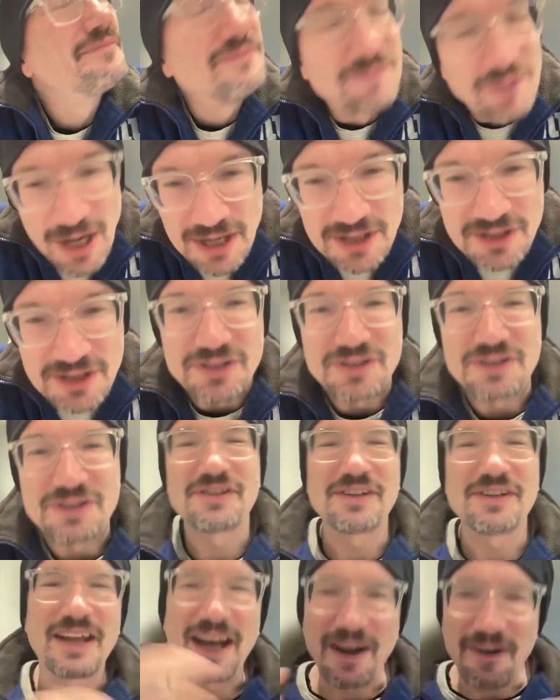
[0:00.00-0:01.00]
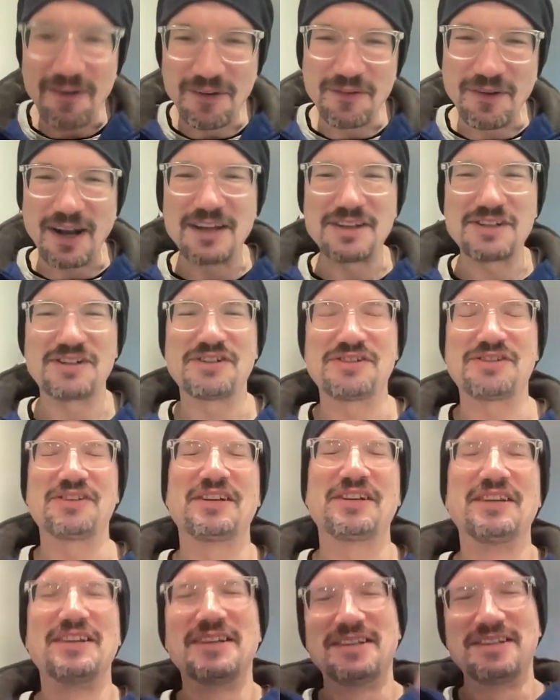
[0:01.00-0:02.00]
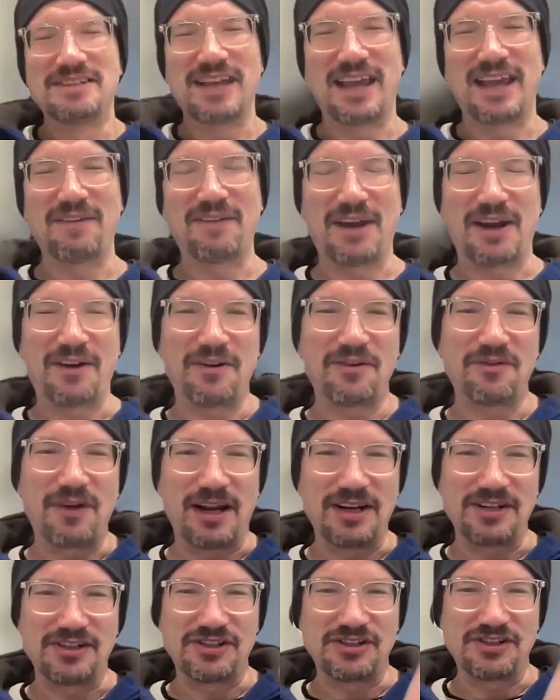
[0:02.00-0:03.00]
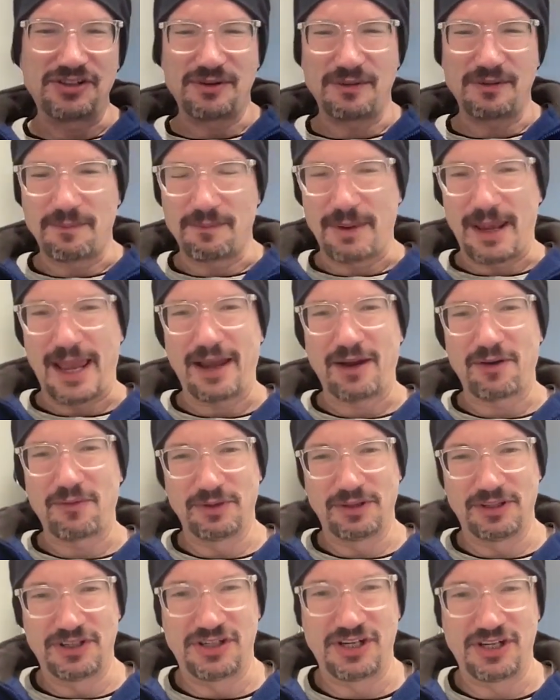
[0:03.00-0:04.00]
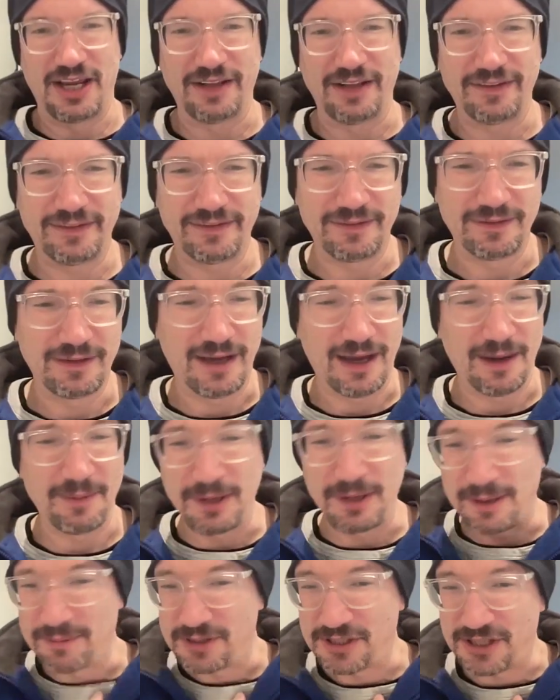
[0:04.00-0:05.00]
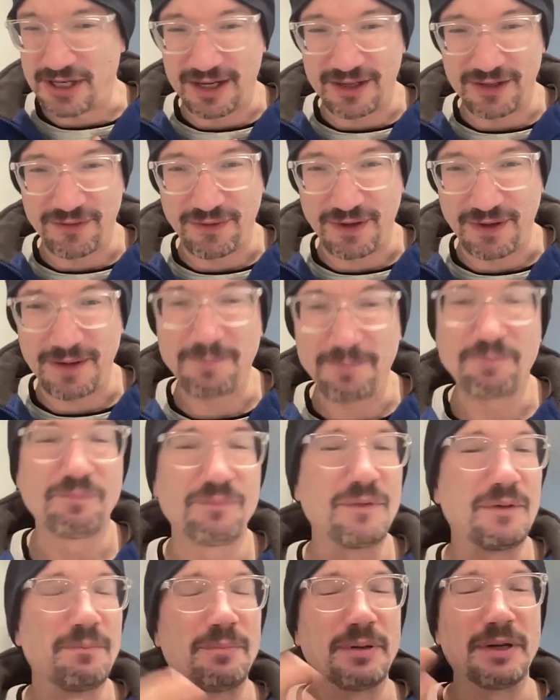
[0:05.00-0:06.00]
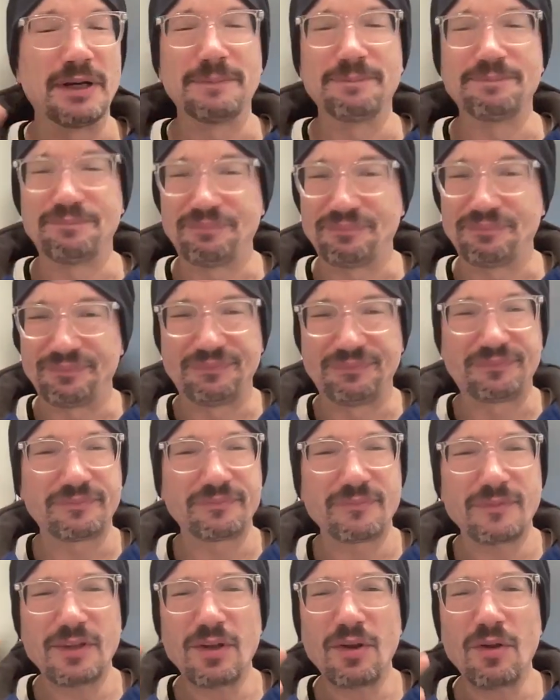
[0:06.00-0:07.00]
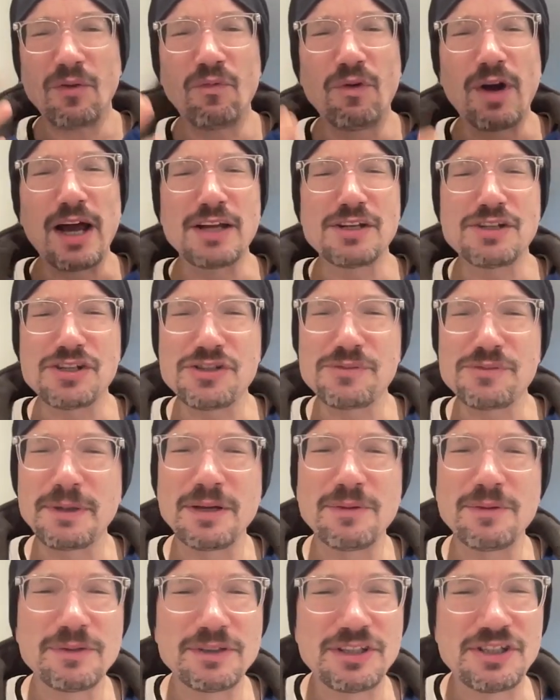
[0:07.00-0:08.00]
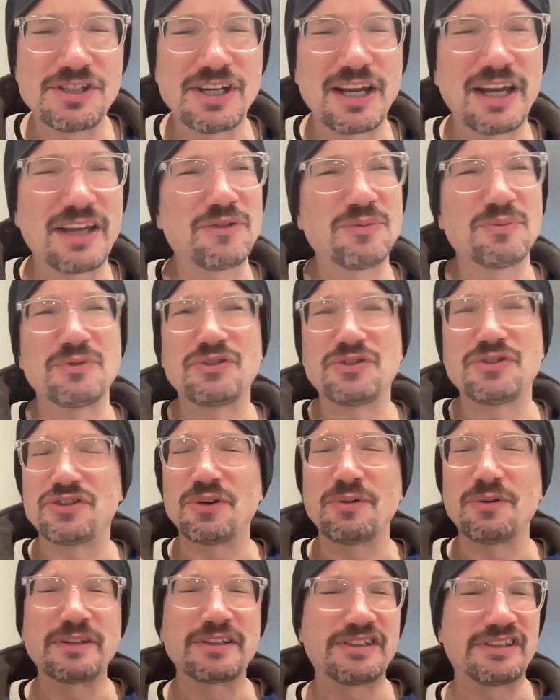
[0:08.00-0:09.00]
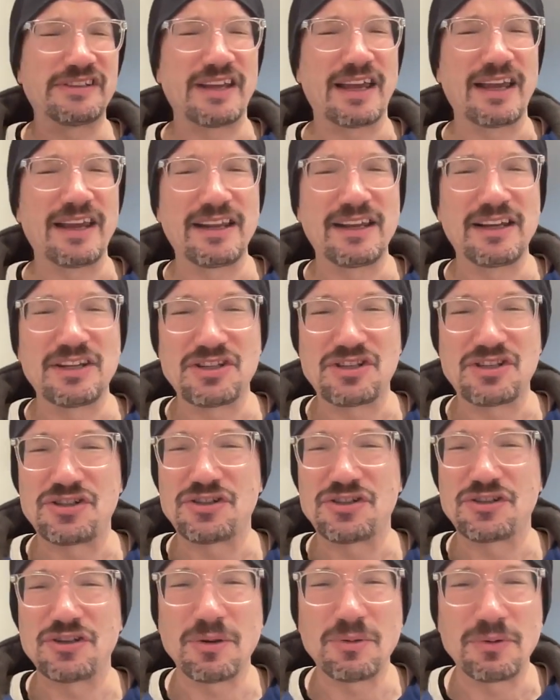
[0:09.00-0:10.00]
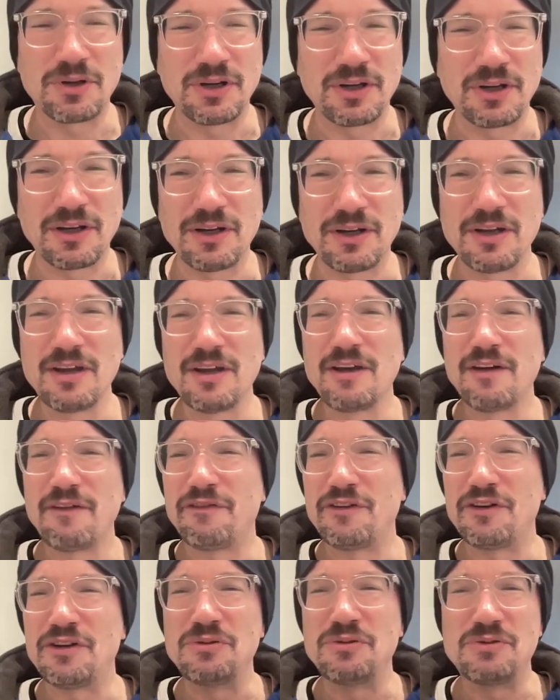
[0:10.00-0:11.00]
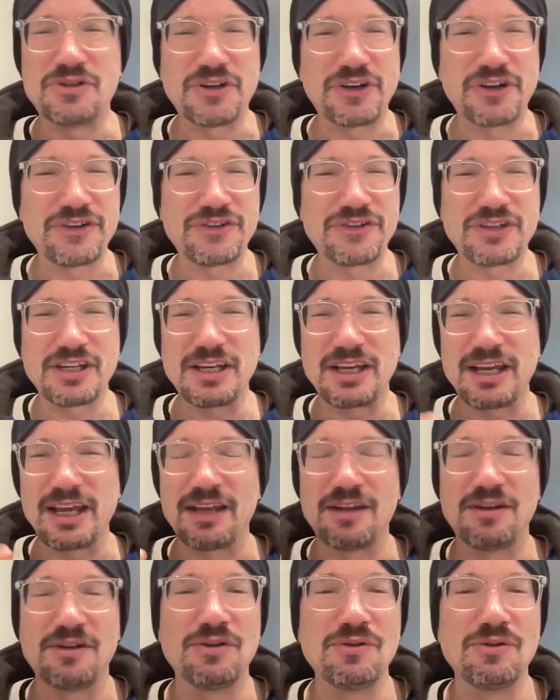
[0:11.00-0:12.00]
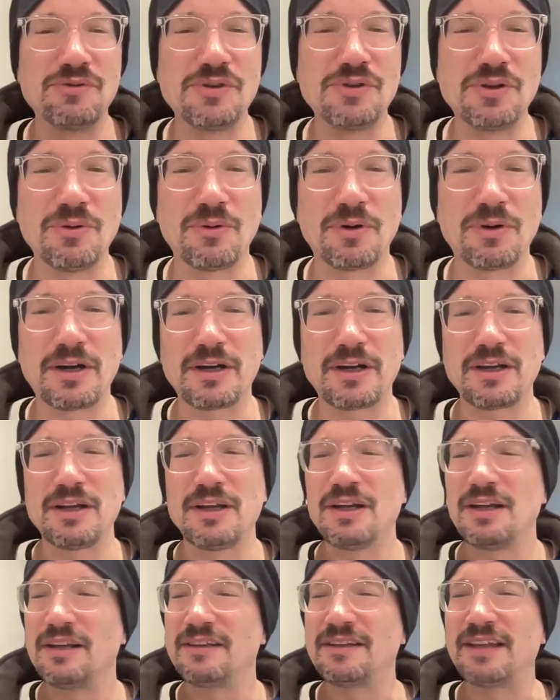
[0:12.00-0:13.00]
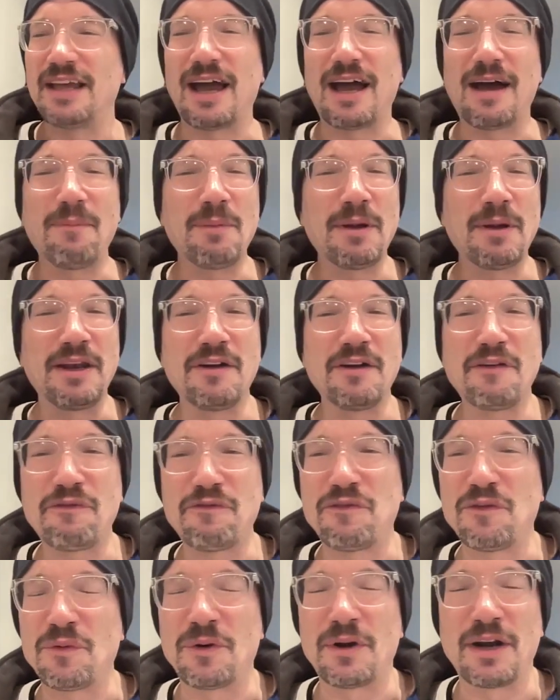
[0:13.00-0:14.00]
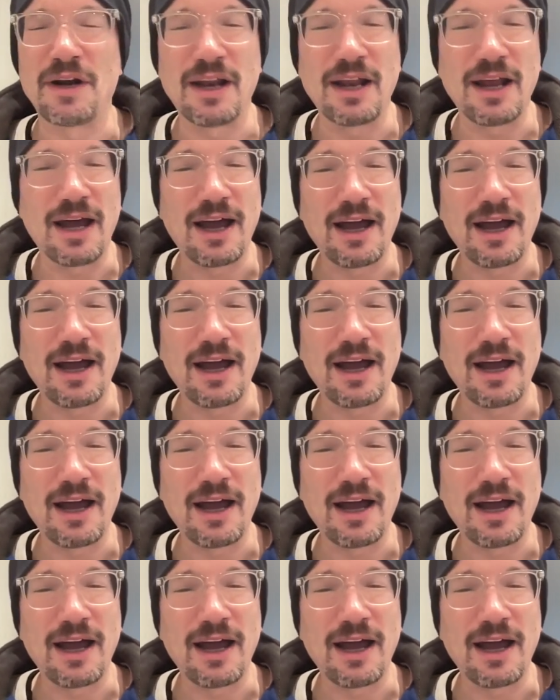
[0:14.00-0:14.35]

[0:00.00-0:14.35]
Rodgers. Aaron Rodgers. To have Aaron Rodgers back with the Jets. I mean, I'm a Giants fan, but Rodgers being with the Jets was so exciting and so good for New Jersey and New York that I'm here for it.